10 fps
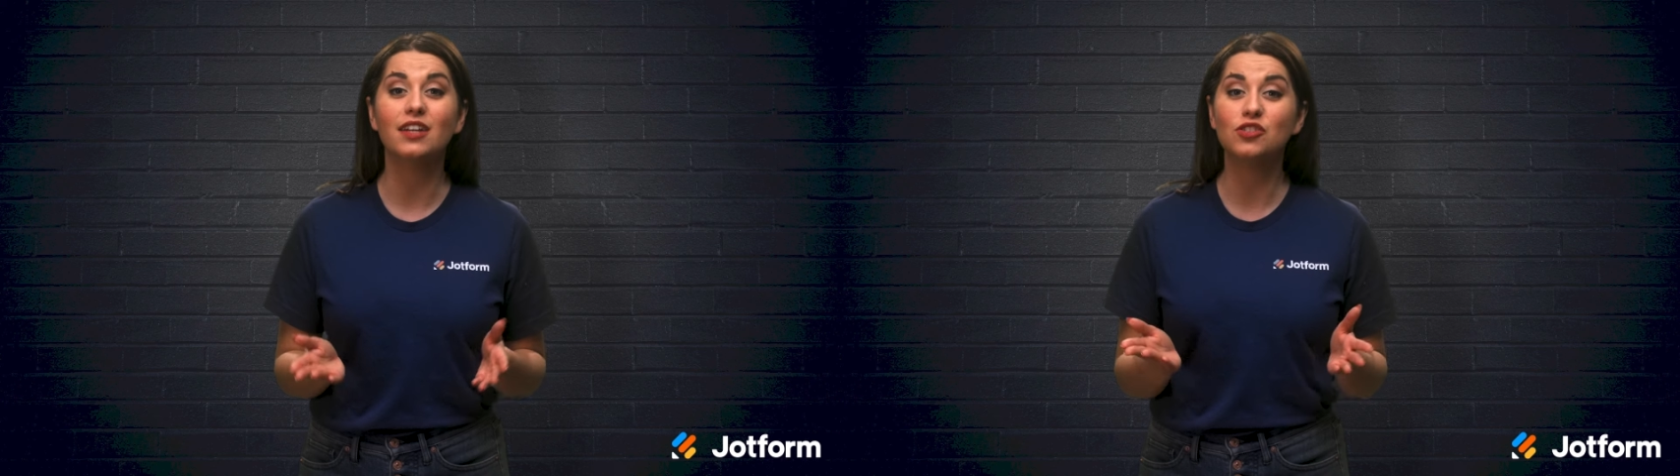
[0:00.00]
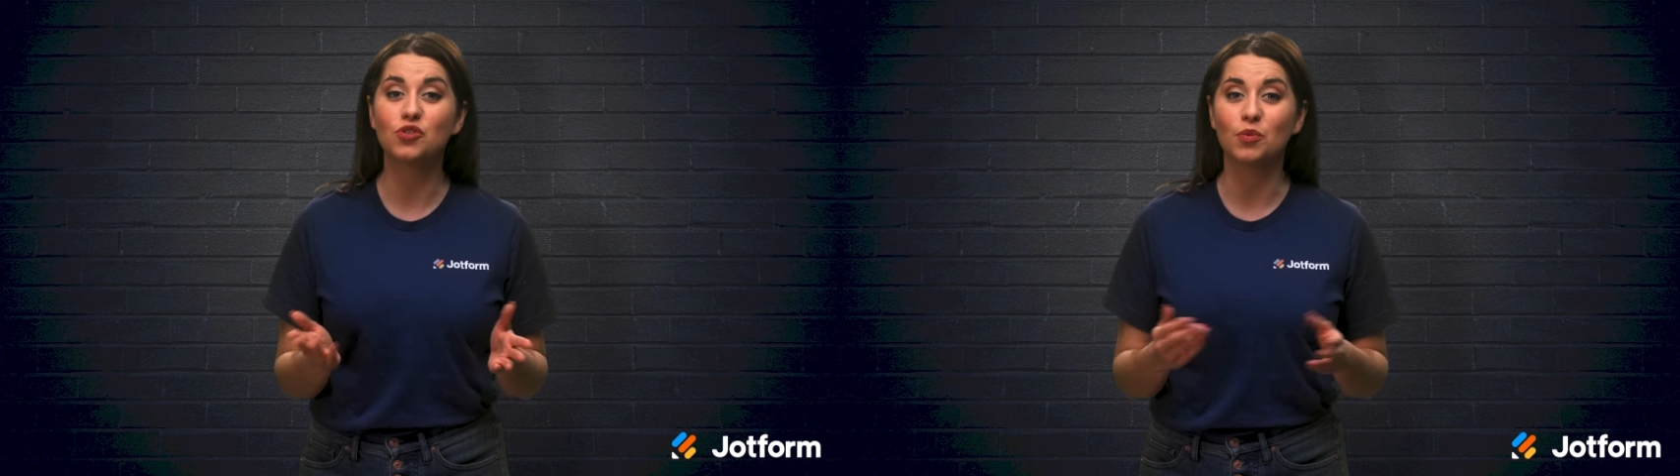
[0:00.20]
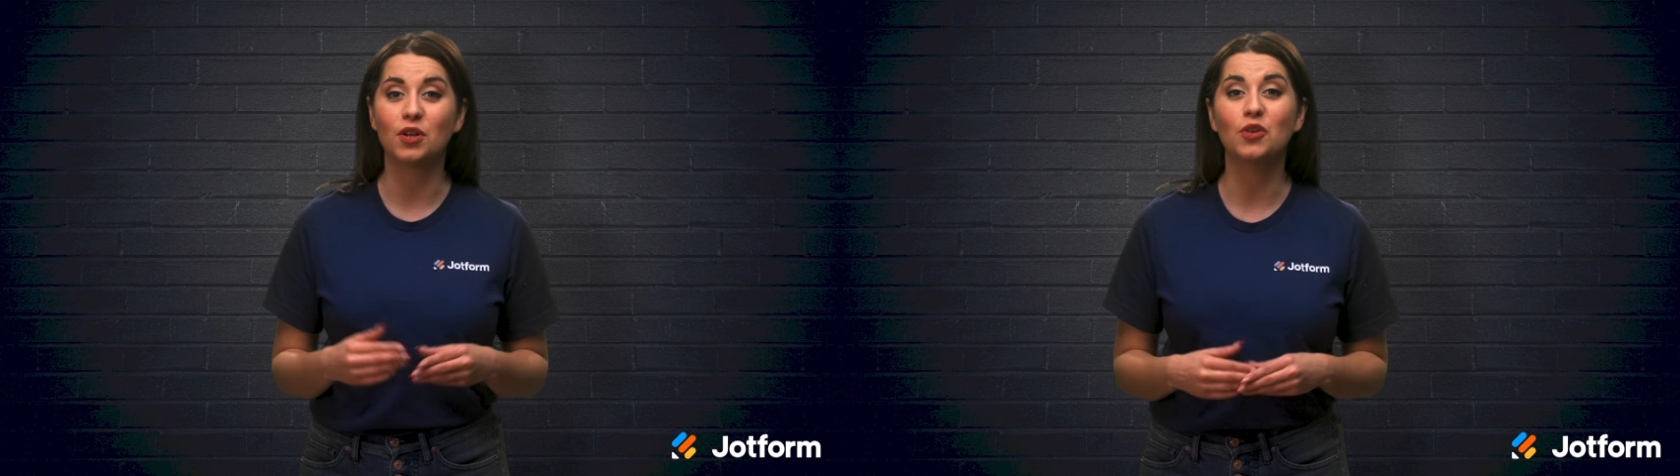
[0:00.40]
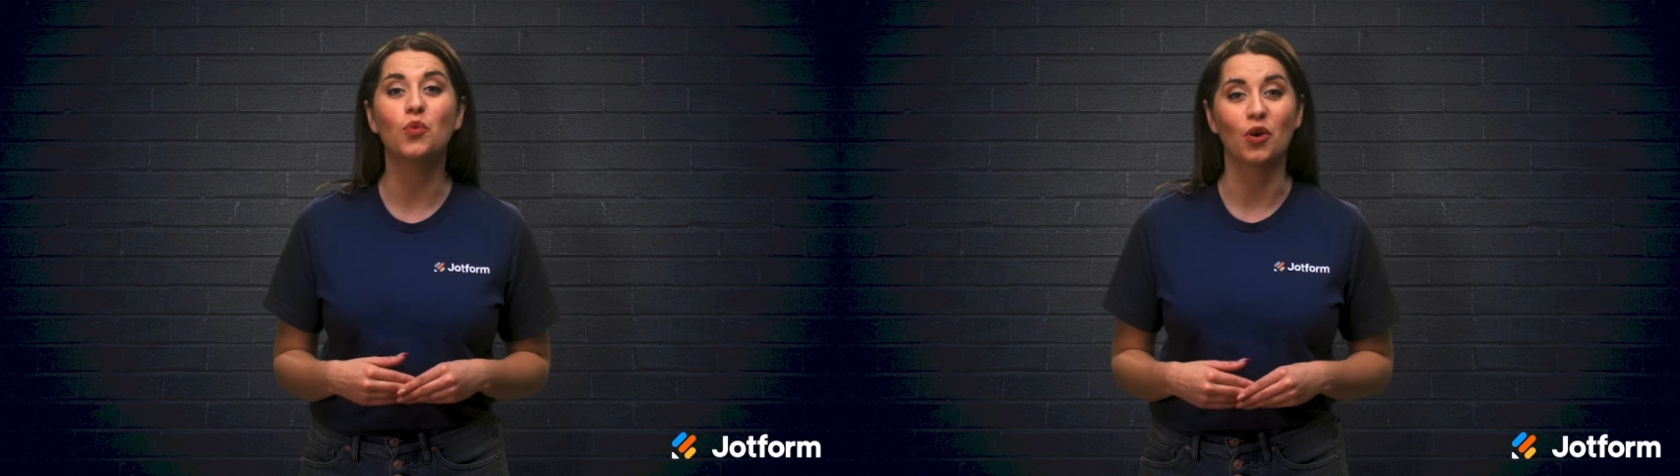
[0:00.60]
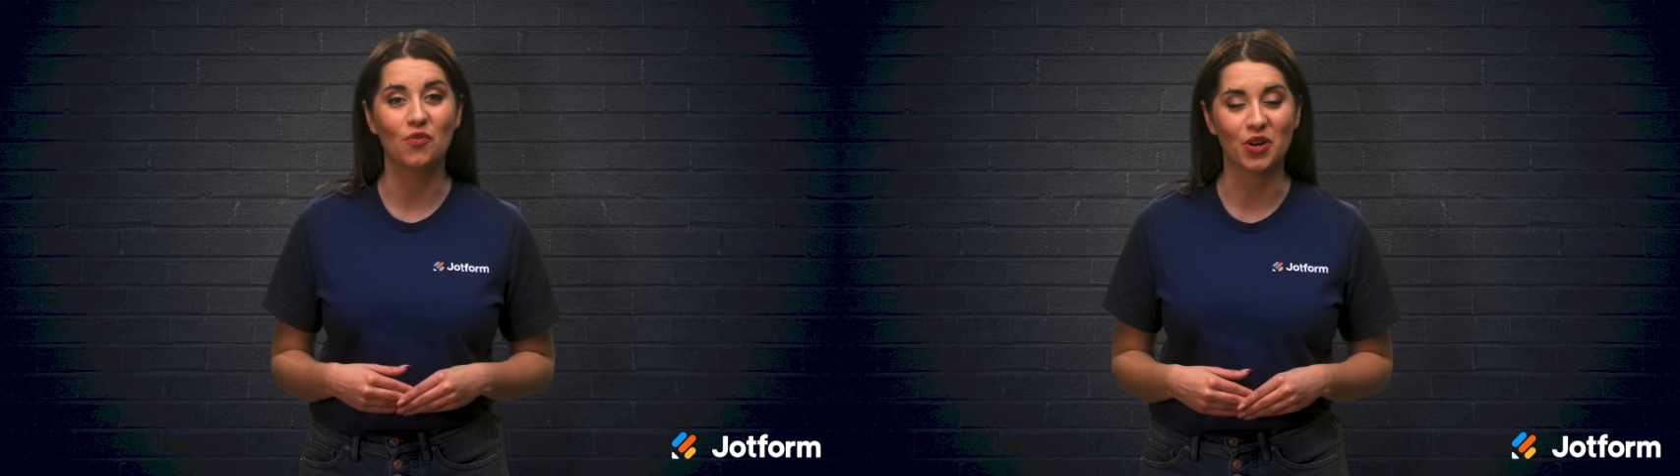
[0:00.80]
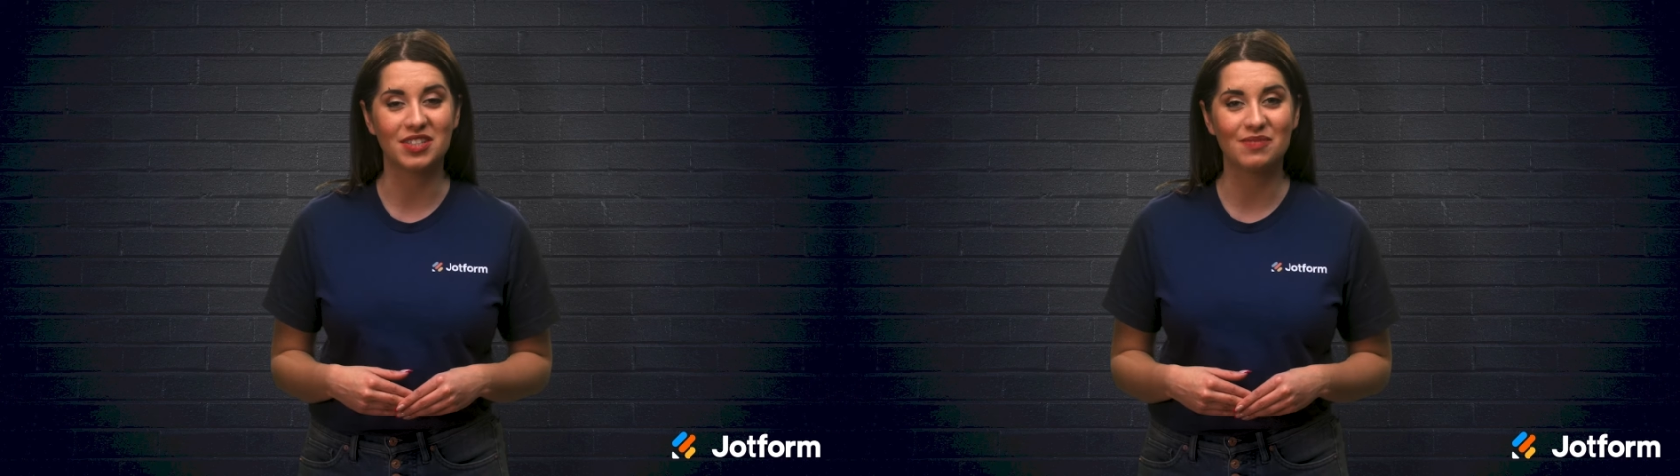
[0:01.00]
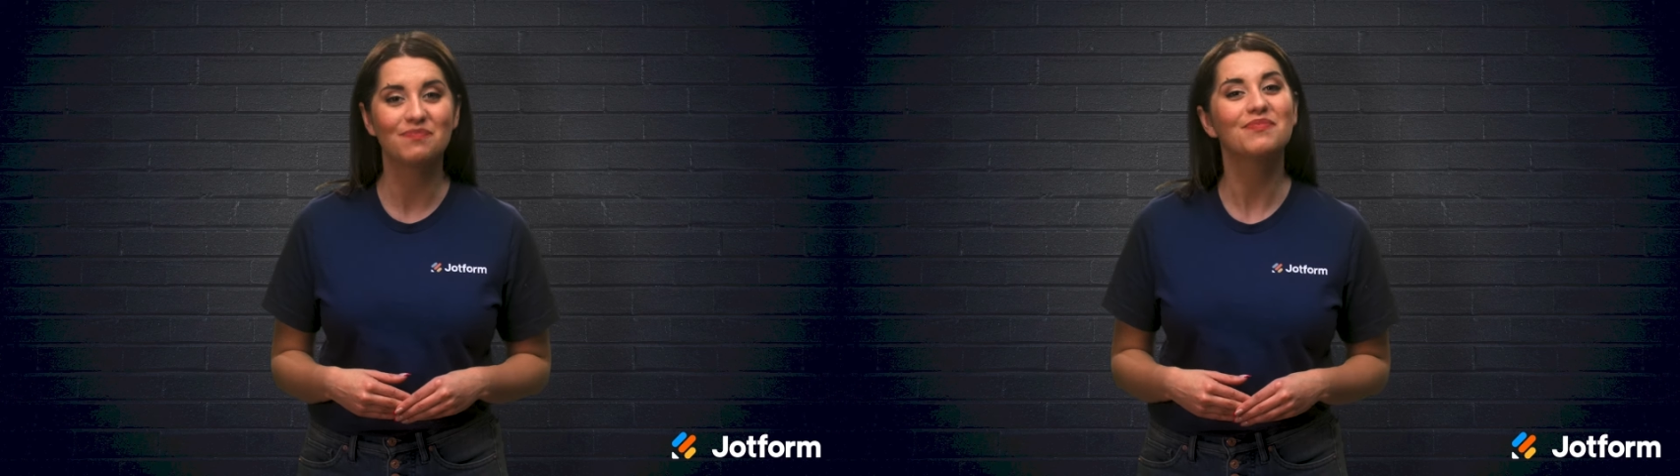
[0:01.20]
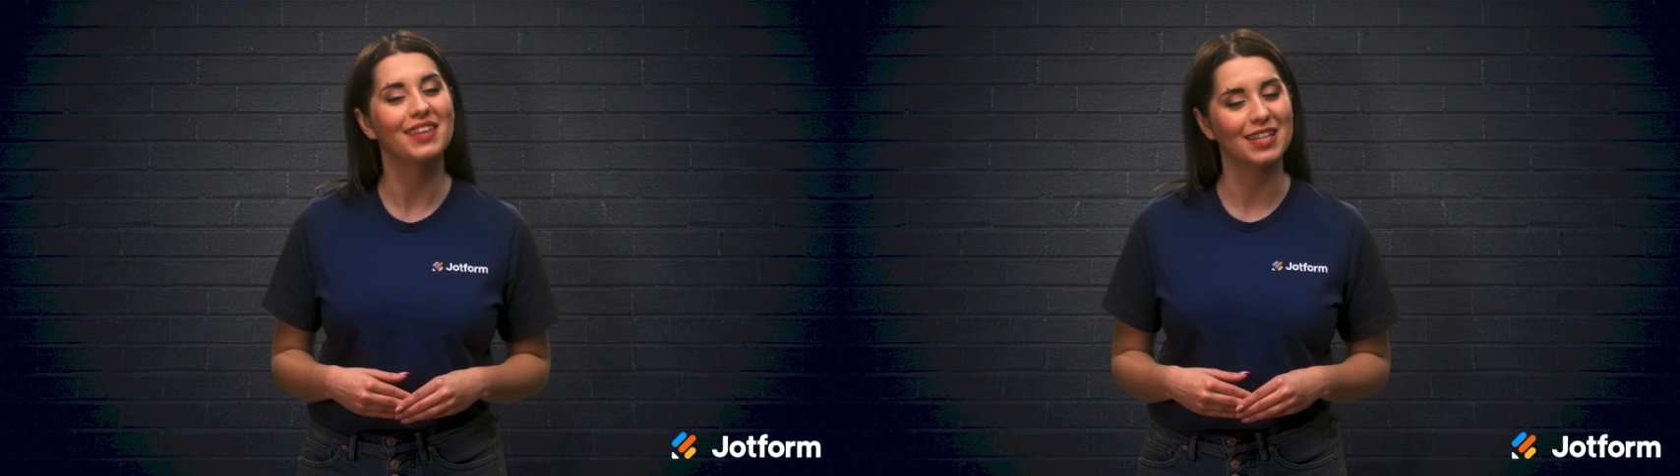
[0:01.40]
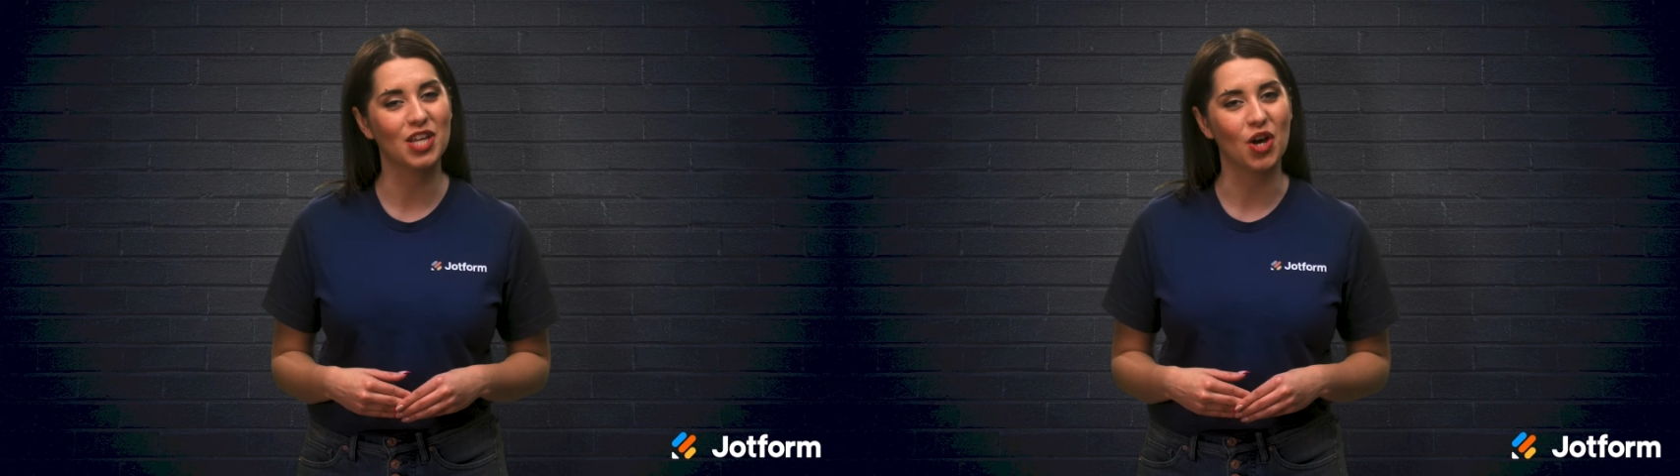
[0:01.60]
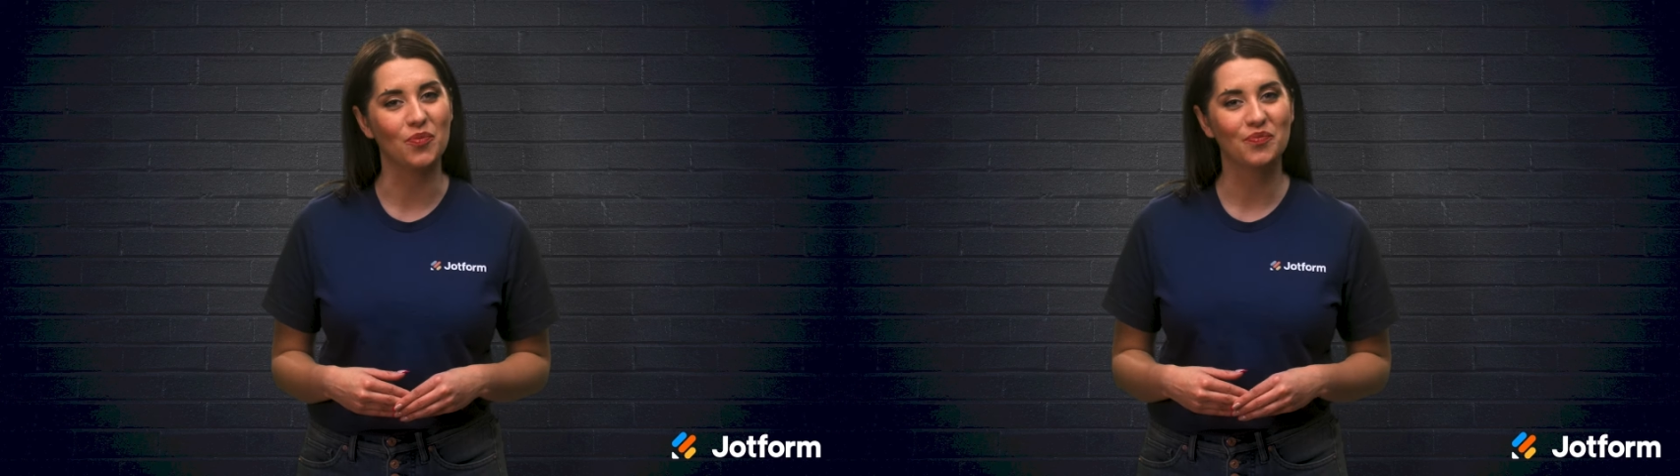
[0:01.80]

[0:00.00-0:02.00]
a distributed workforce. Let's go.